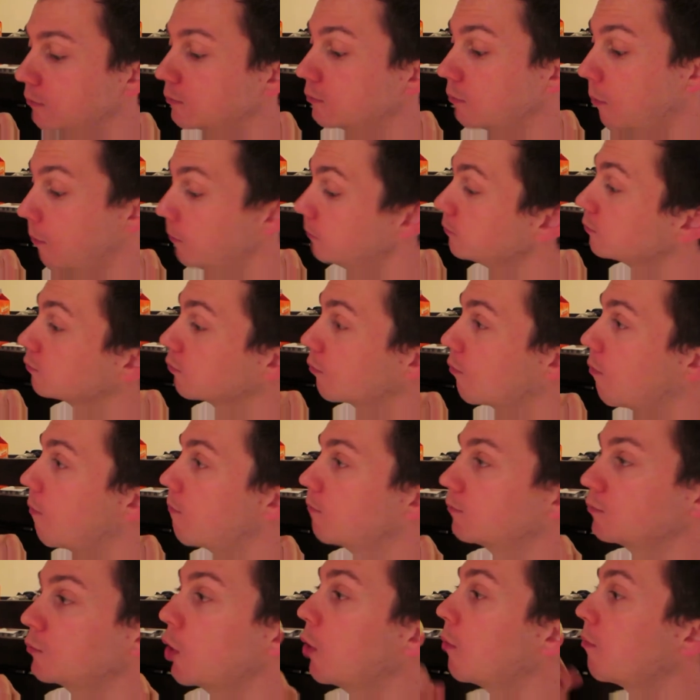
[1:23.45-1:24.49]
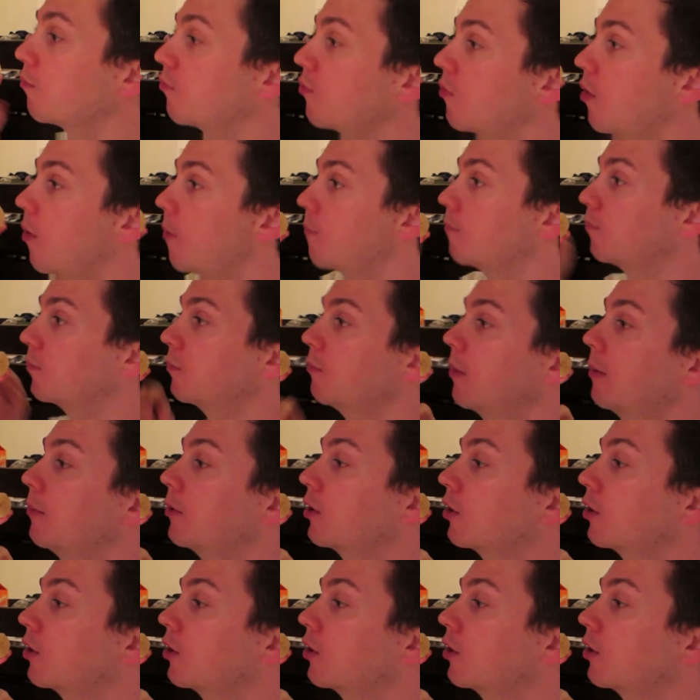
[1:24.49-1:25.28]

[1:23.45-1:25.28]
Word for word: Hmm. Nope. Baby